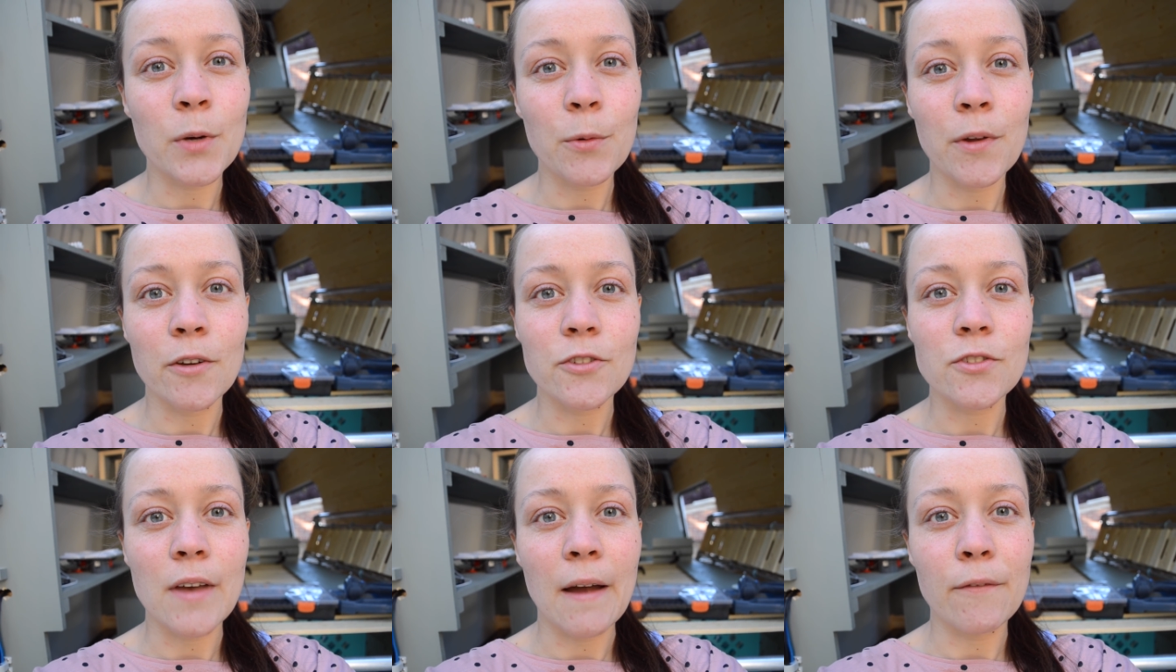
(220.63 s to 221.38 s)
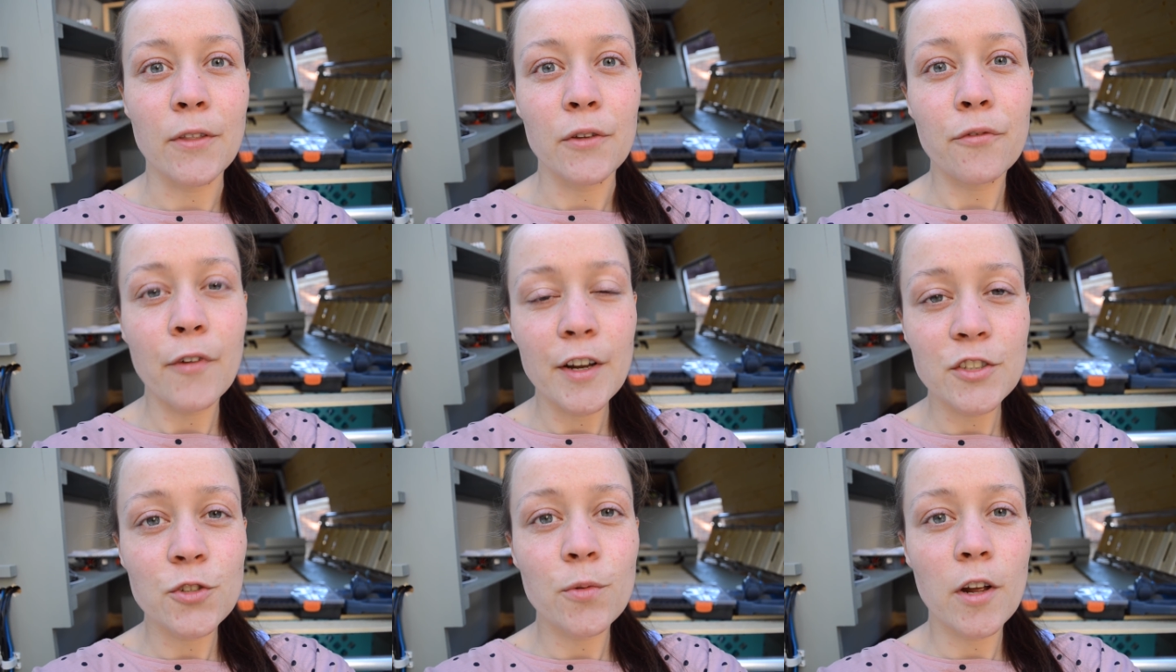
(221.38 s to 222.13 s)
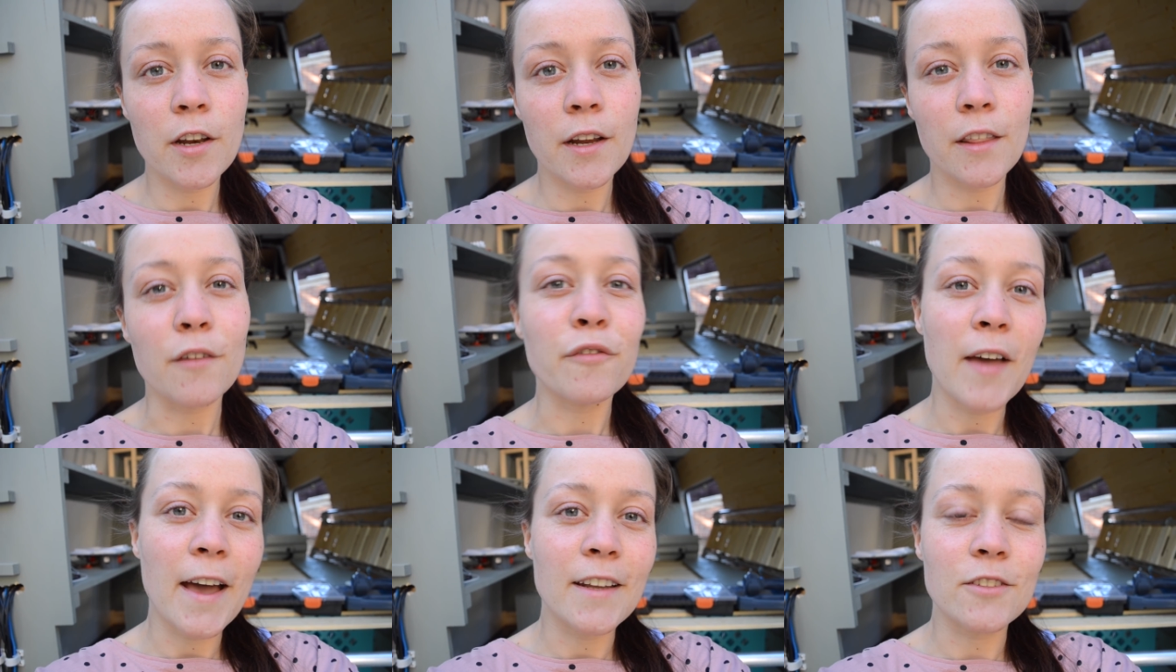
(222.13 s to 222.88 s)
But we also have the fridge running, the
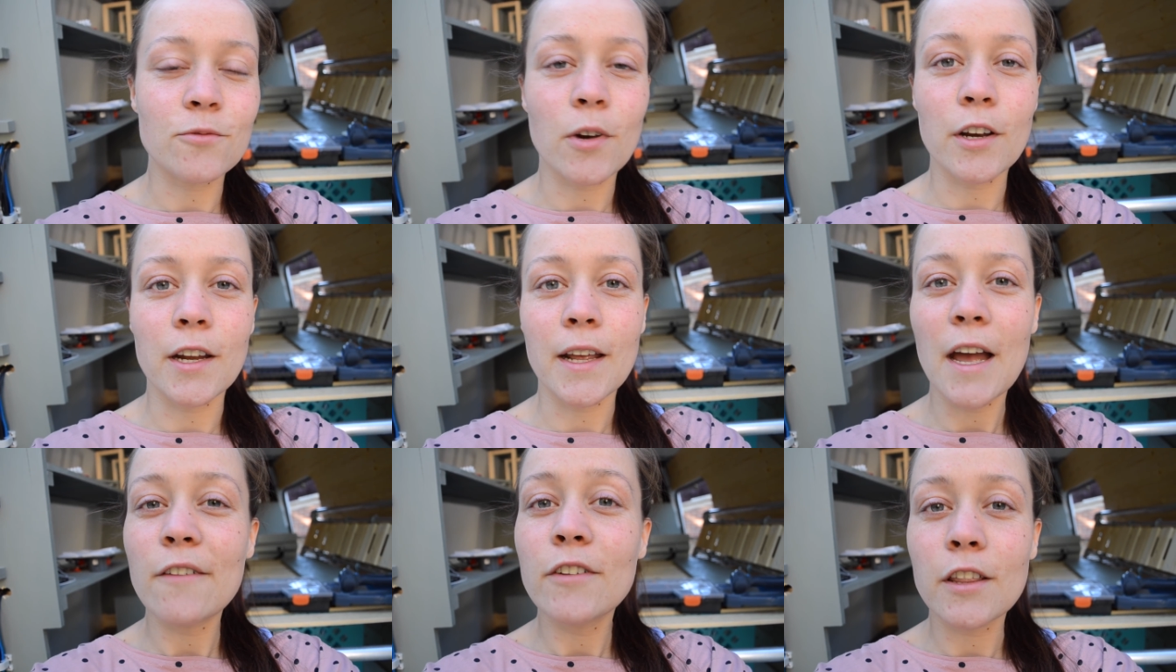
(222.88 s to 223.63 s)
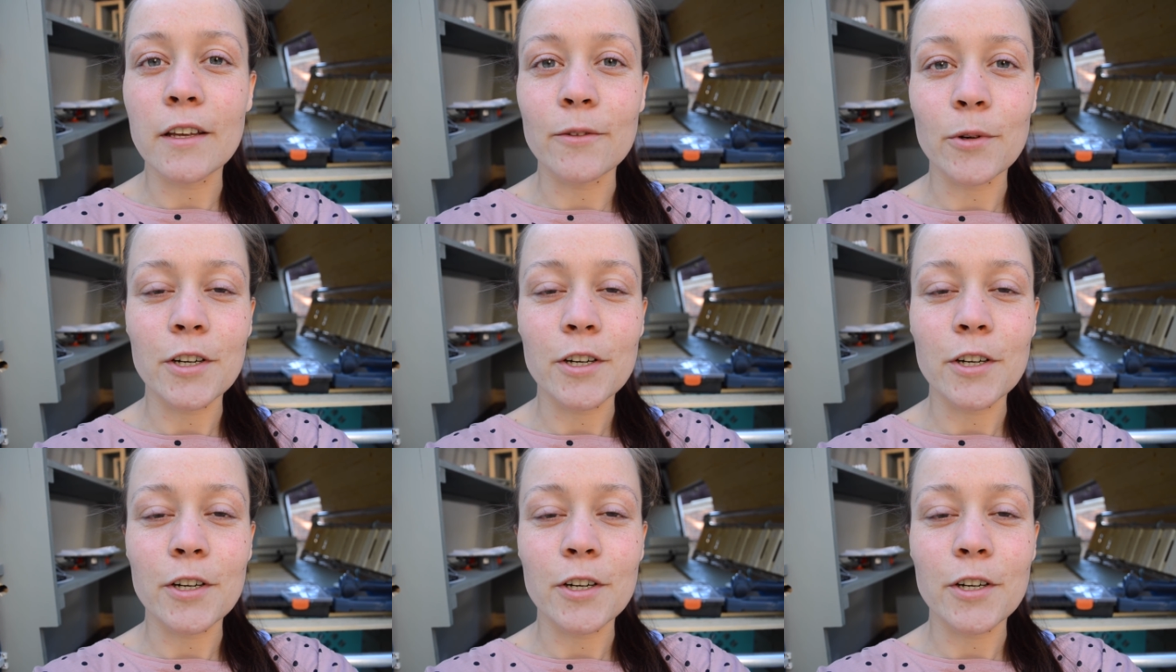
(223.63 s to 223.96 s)
fan is running, everything